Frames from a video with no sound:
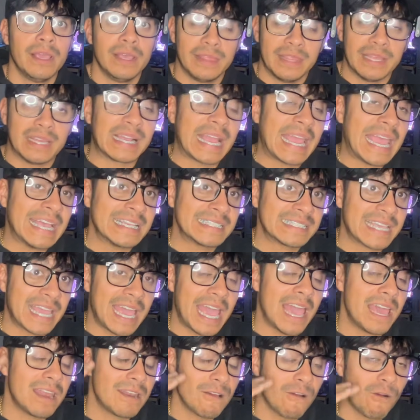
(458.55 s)
The
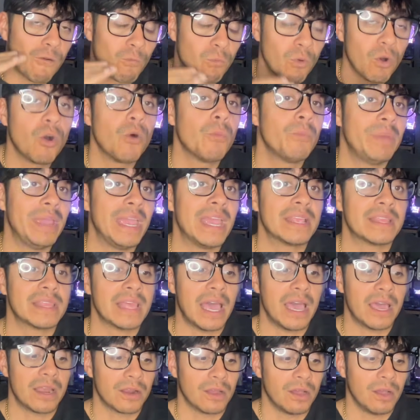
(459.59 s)
scan will pick
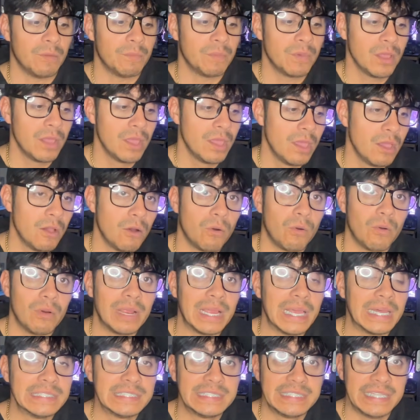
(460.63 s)
that up. Or
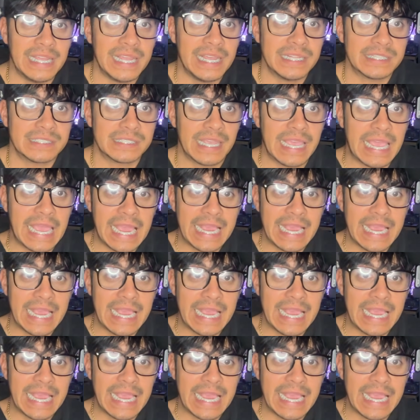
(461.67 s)
a dent